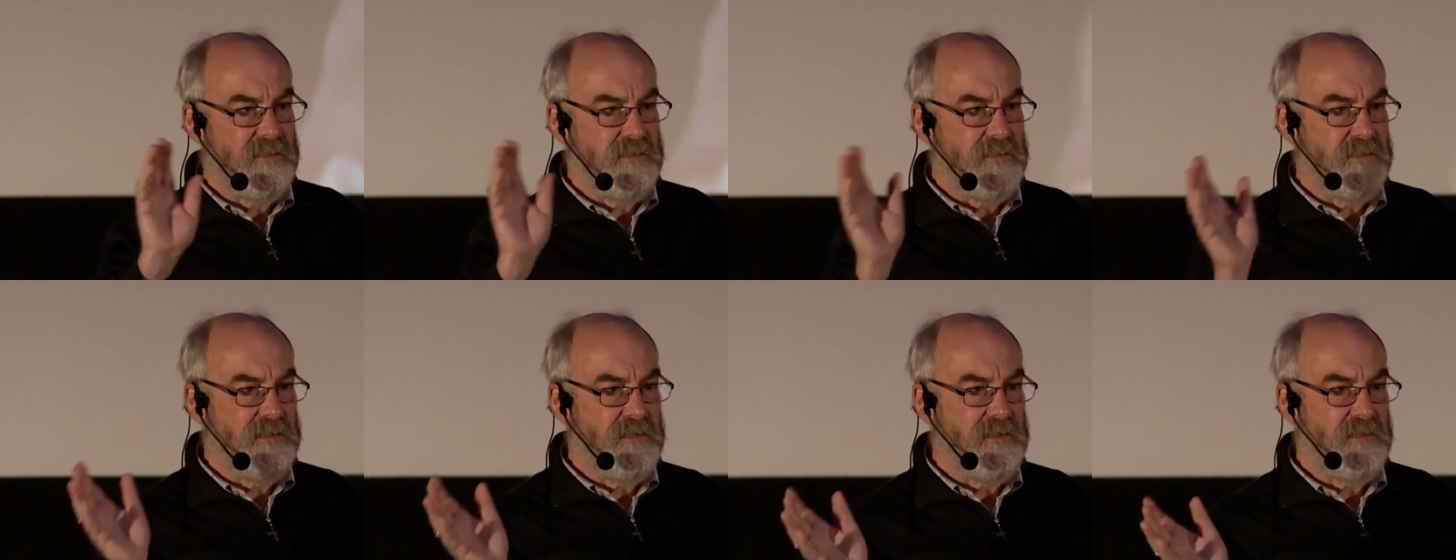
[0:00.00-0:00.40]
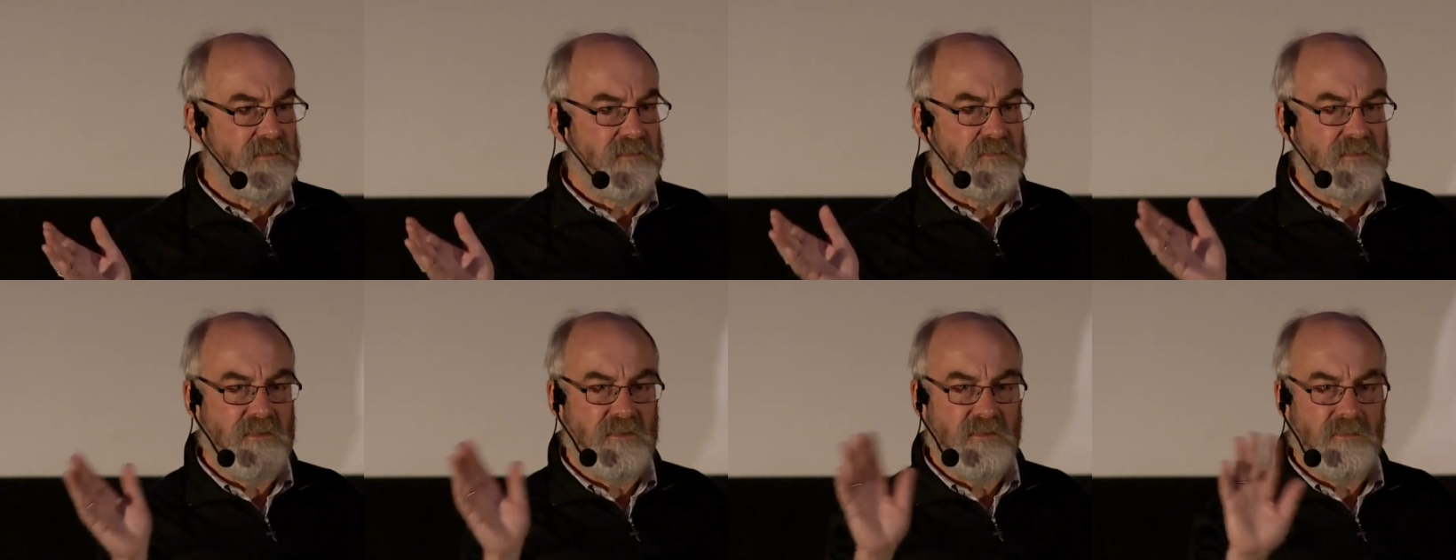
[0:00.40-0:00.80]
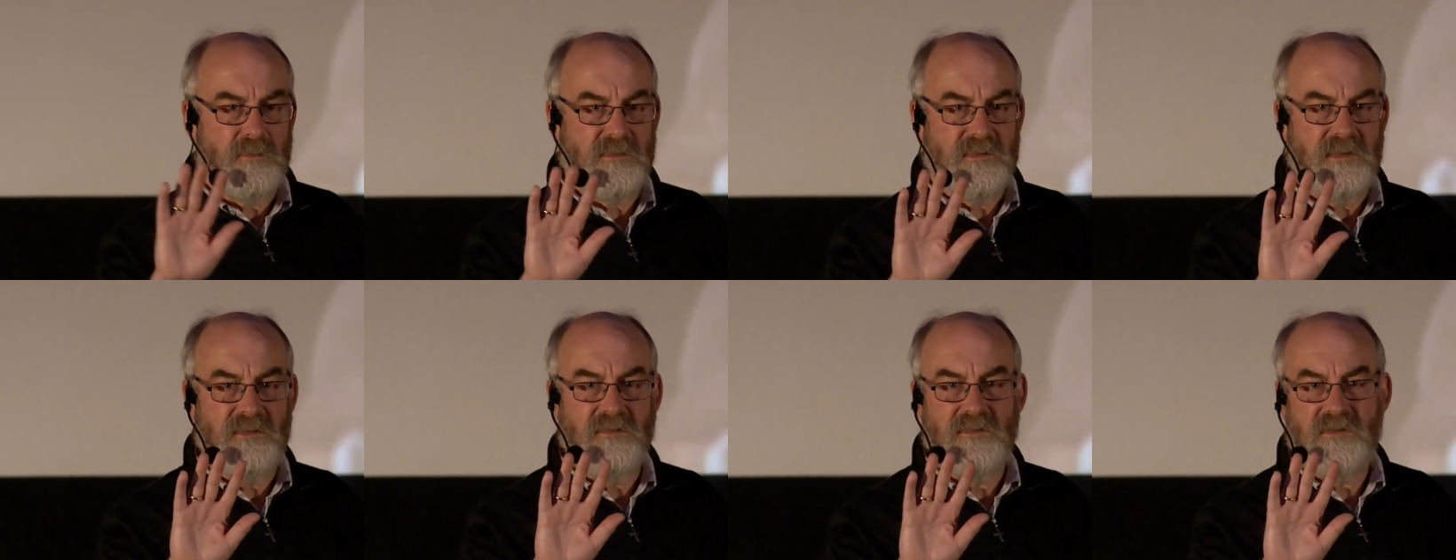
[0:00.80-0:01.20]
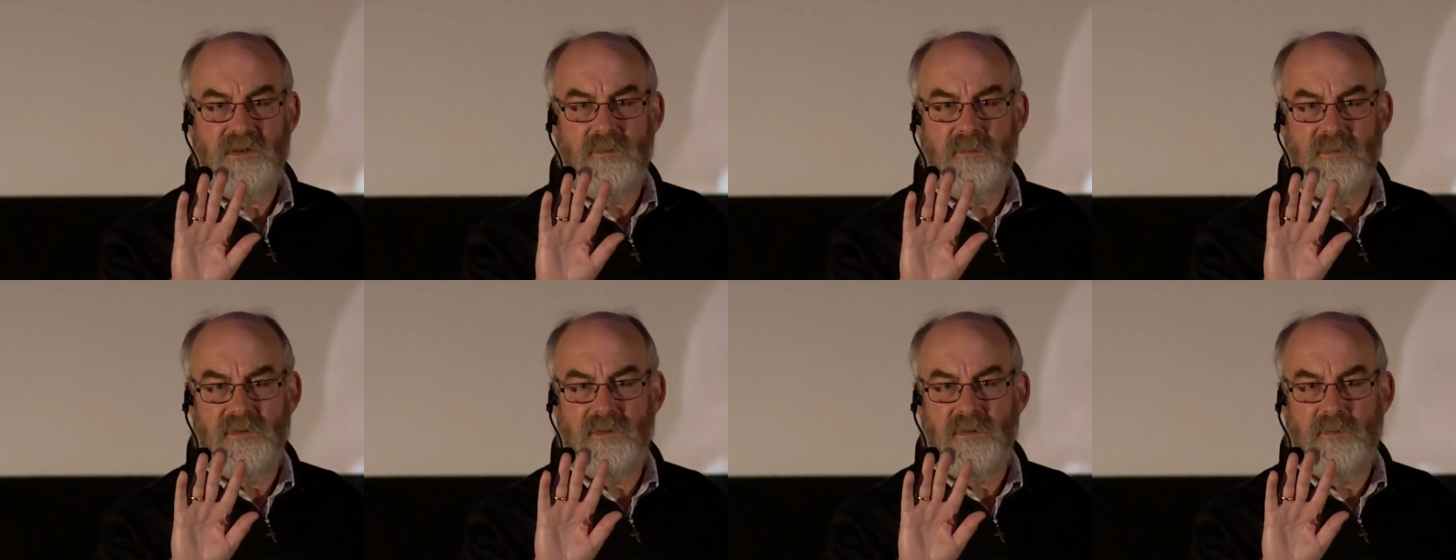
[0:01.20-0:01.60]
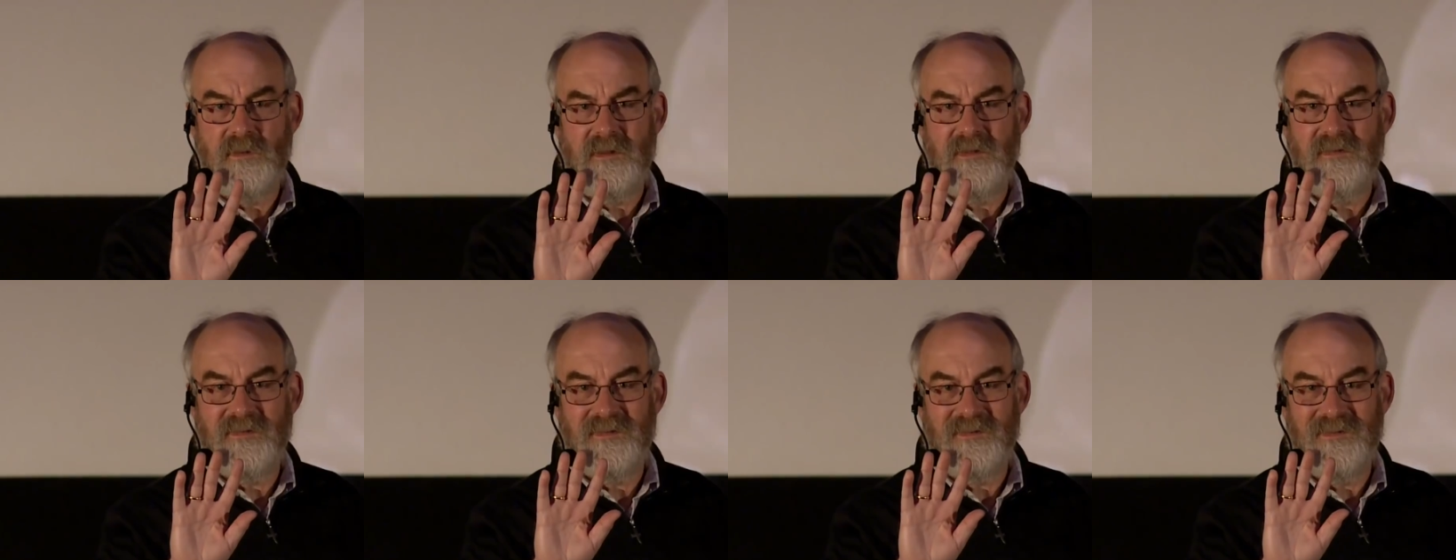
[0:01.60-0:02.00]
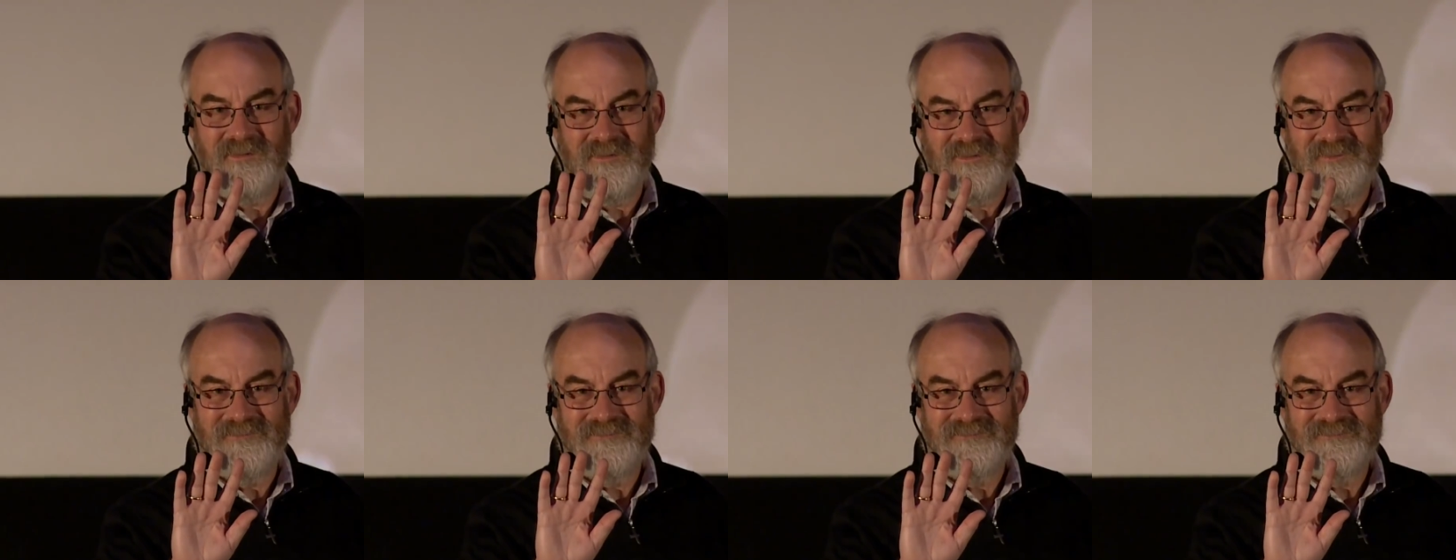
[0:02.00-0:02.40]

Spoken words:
the nurse knows what instrument to place in it.